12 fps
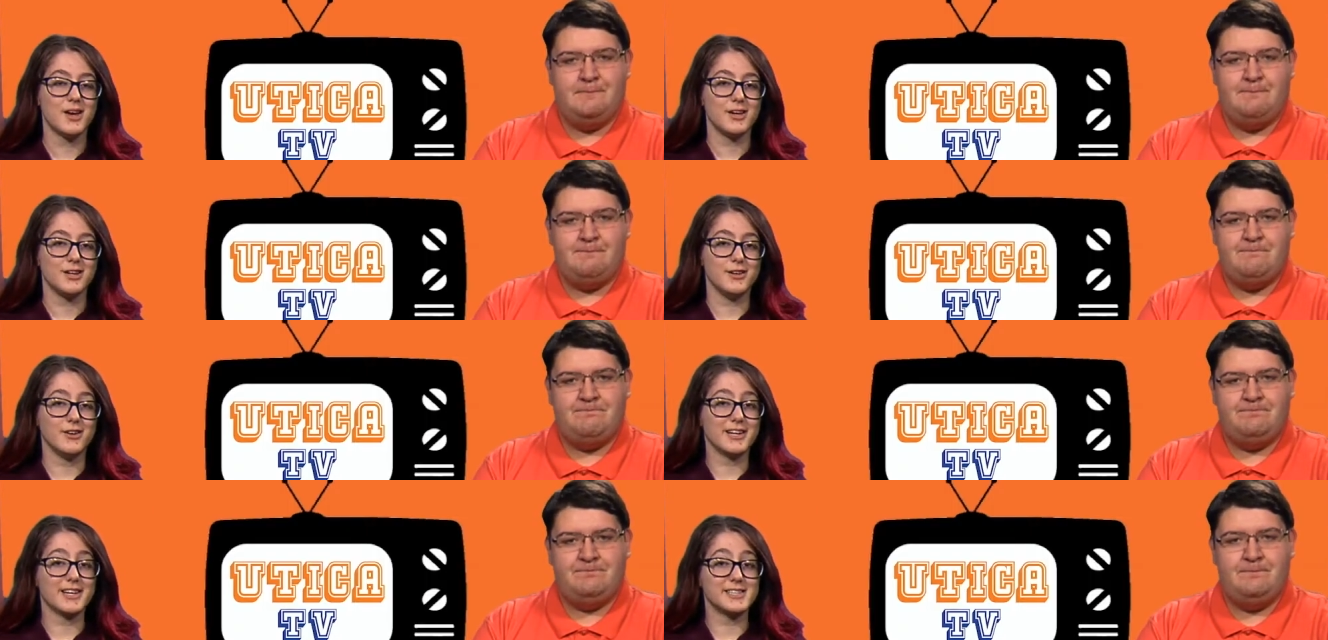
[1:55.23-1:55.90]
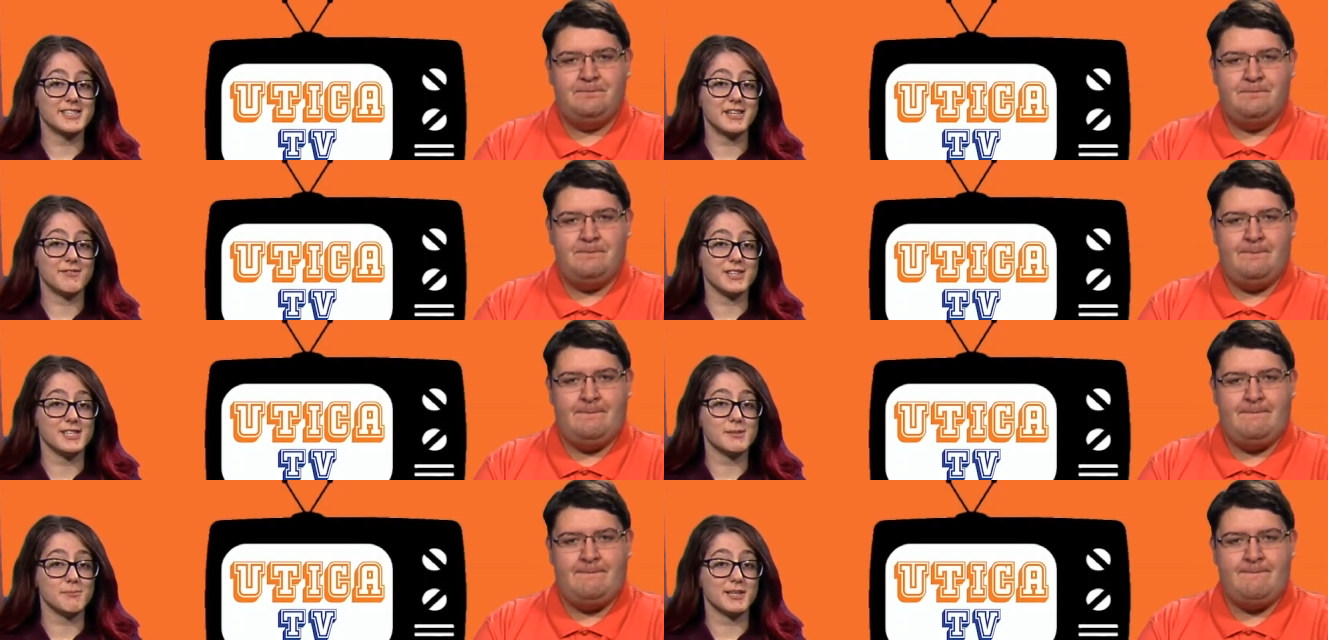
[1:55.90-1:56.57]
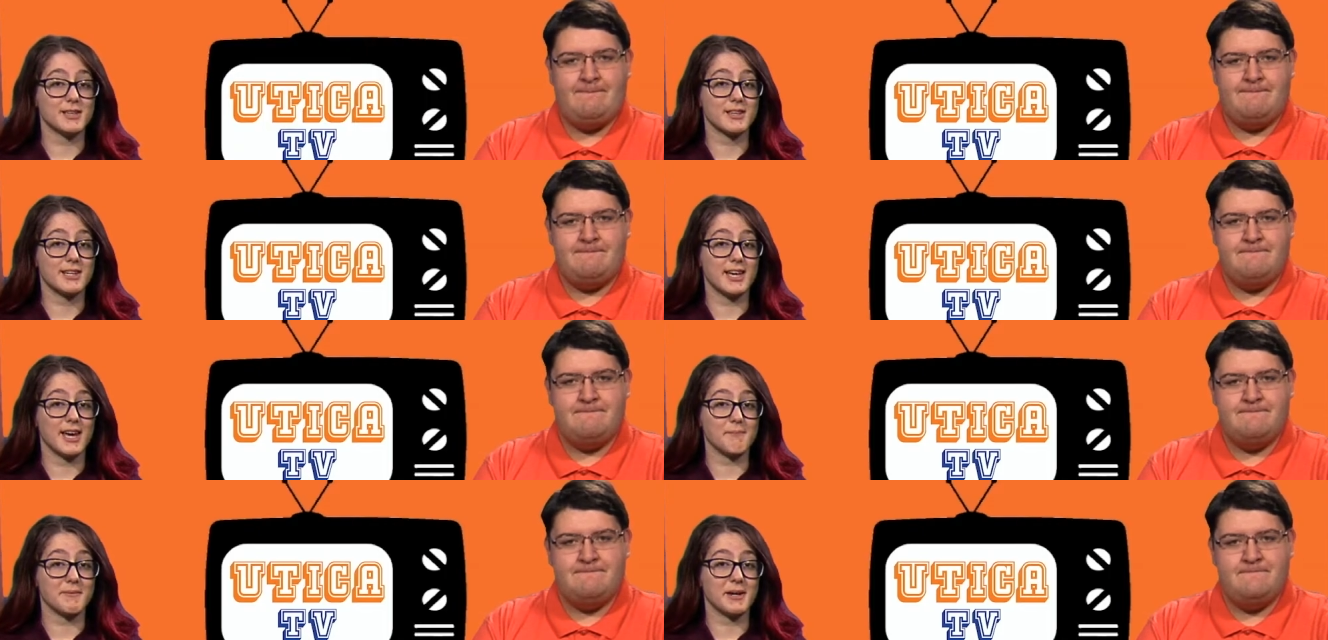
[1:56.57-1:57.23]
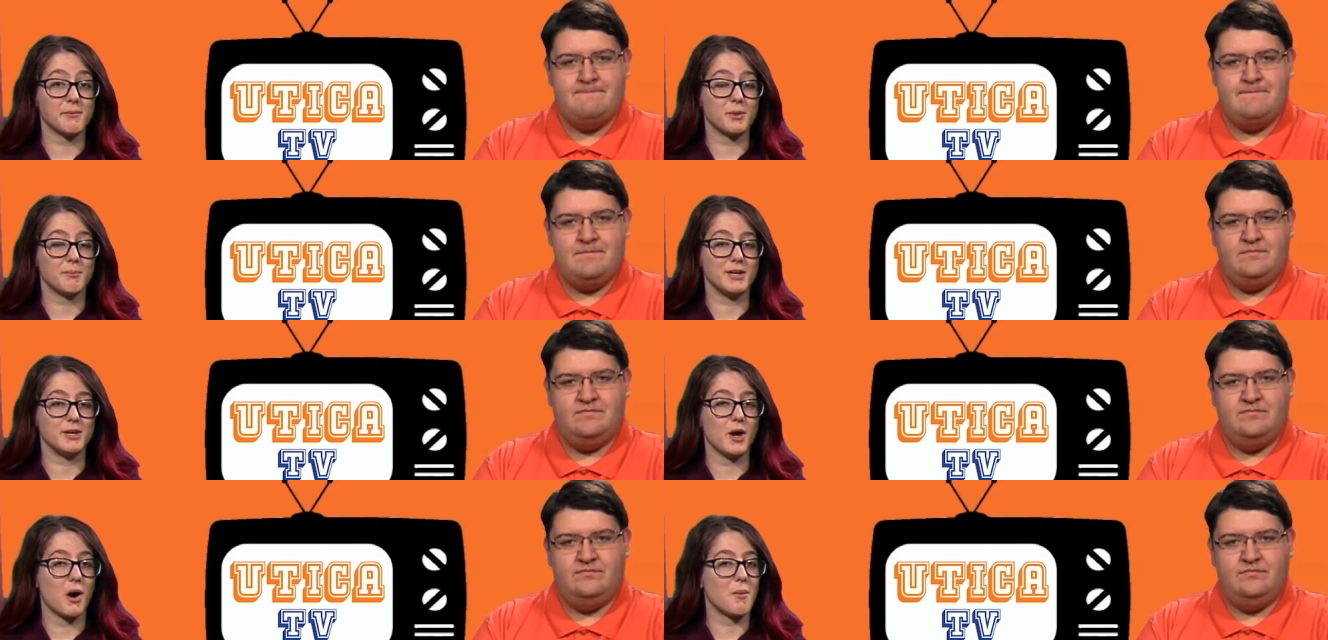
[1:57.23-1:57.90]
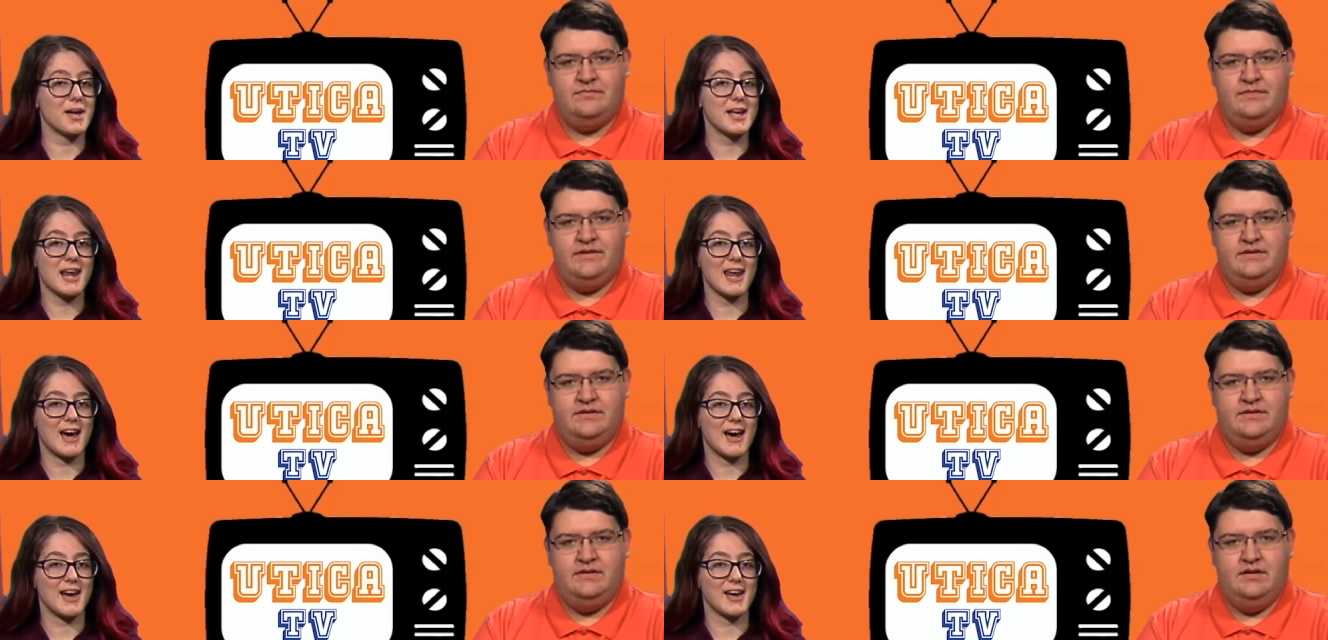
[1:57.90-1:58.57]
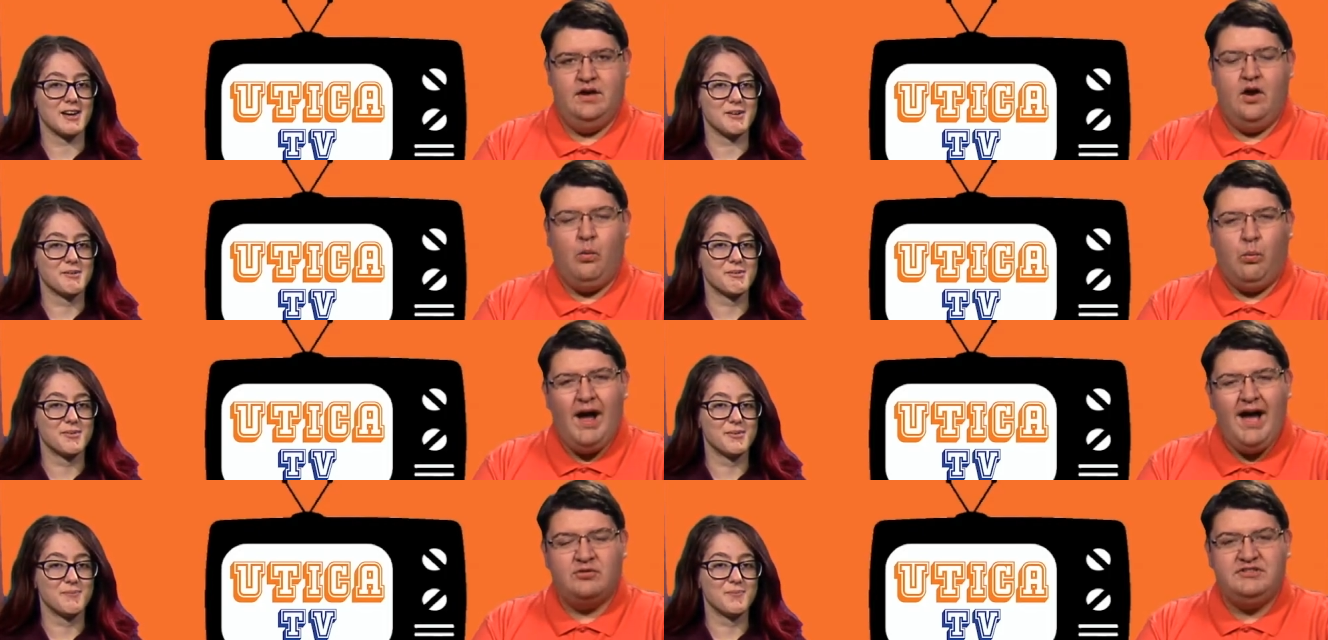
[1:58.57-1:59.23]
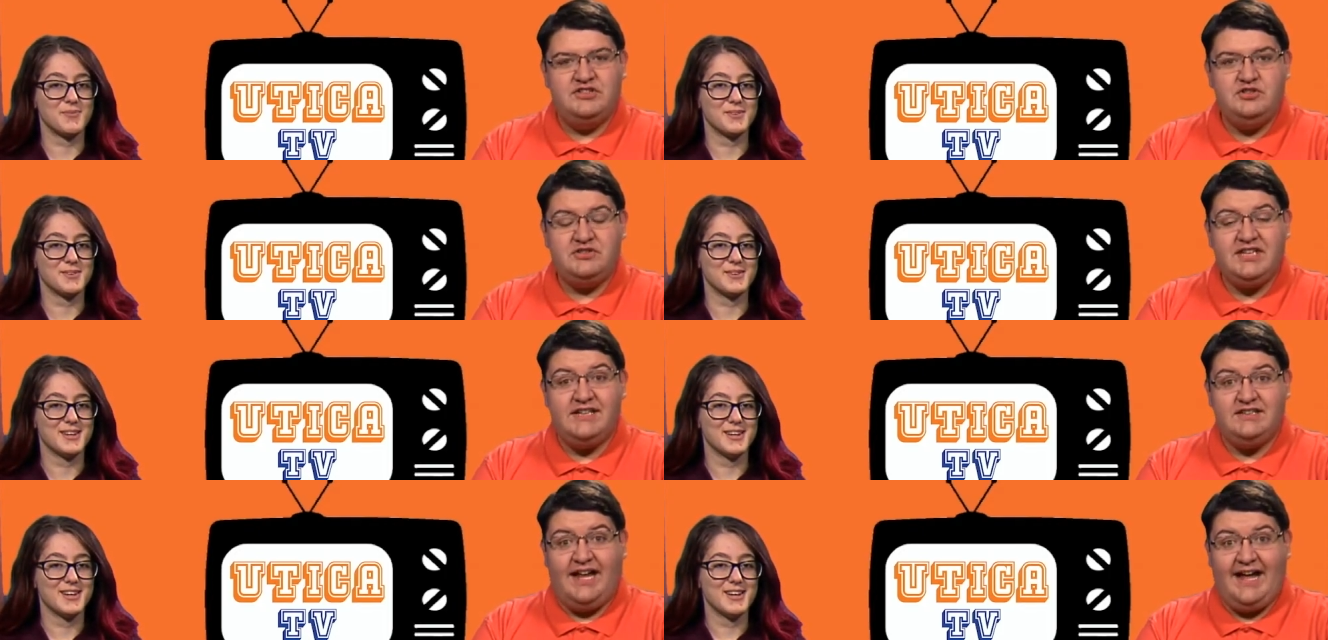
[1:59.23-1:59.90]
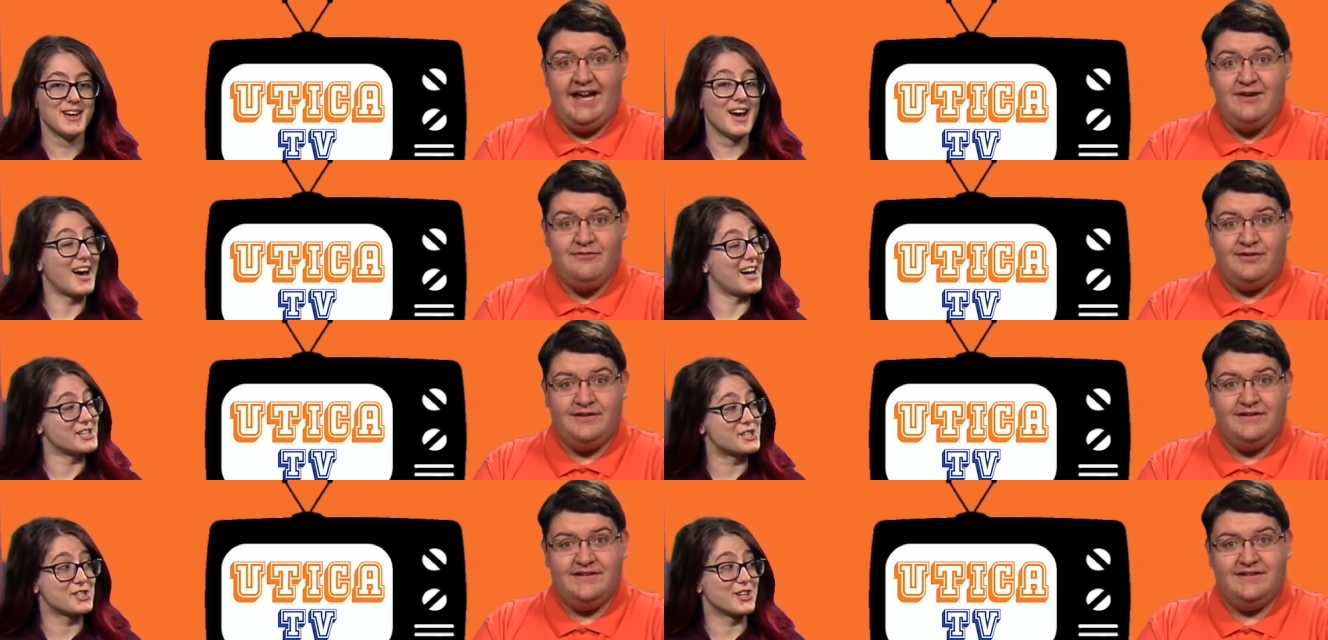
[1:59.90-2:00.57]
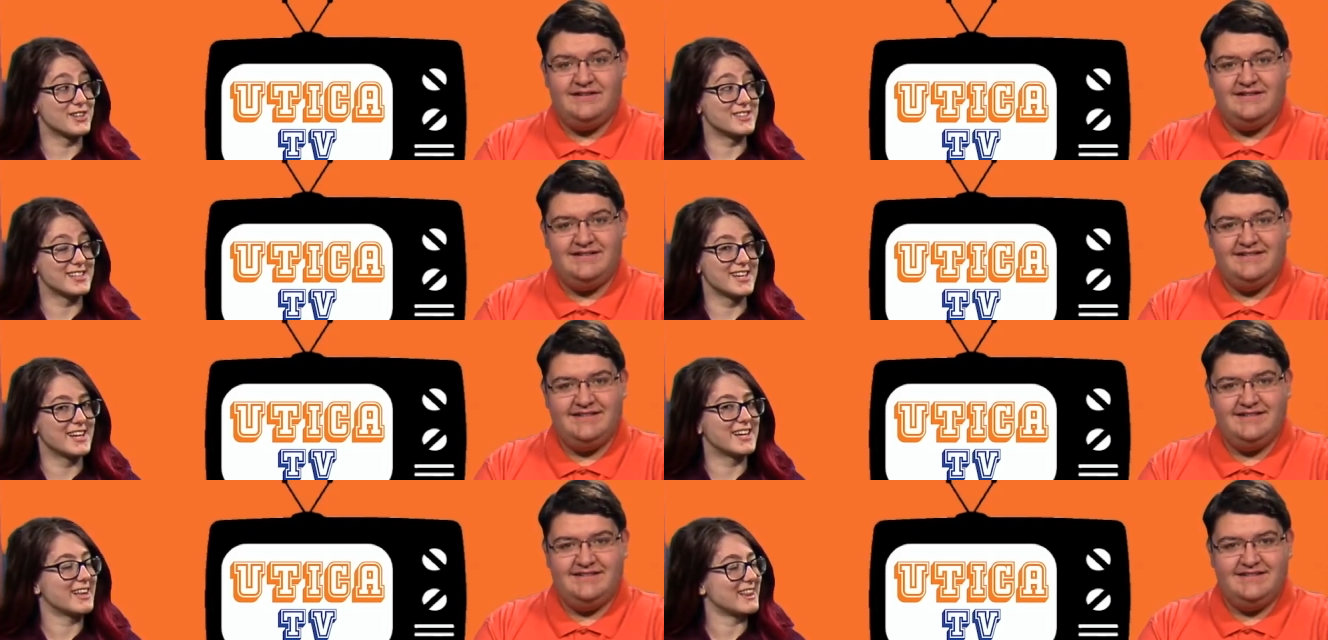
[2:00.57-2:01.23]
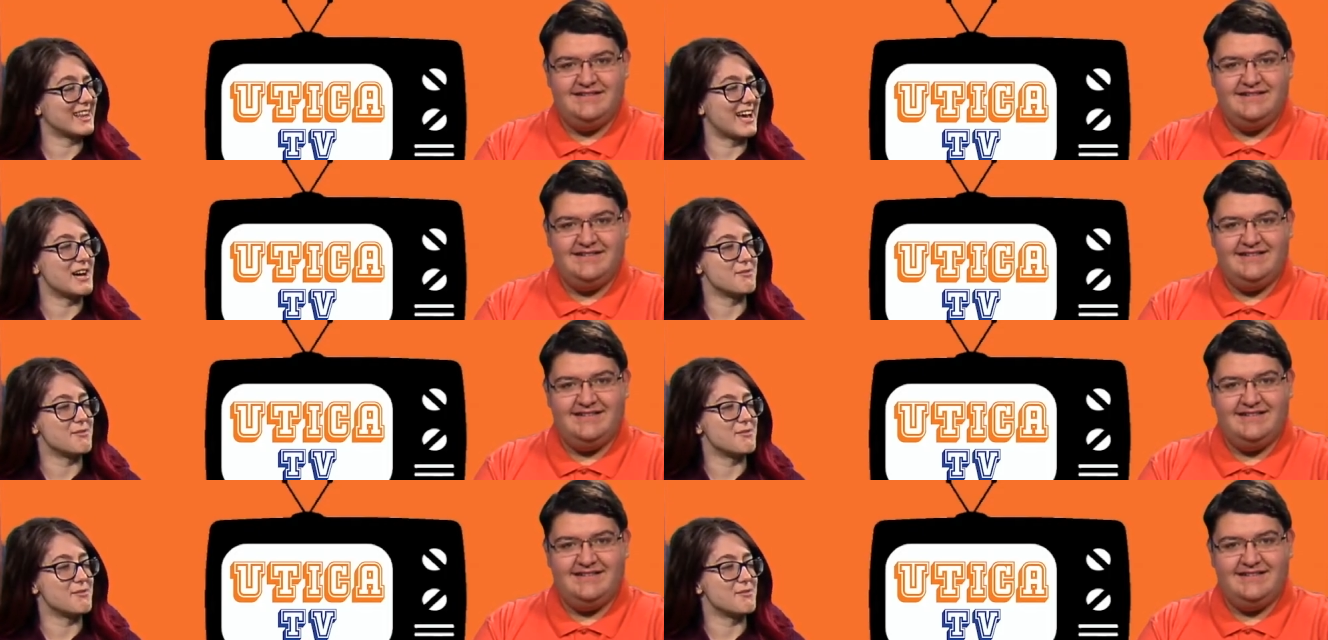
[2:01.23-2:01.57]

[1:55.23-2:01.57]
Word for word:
Speaker 1: Utica TV's monthly game night will be going live.
Speaker 2: Wow, did you say live?
Speaker 1: I sure did, live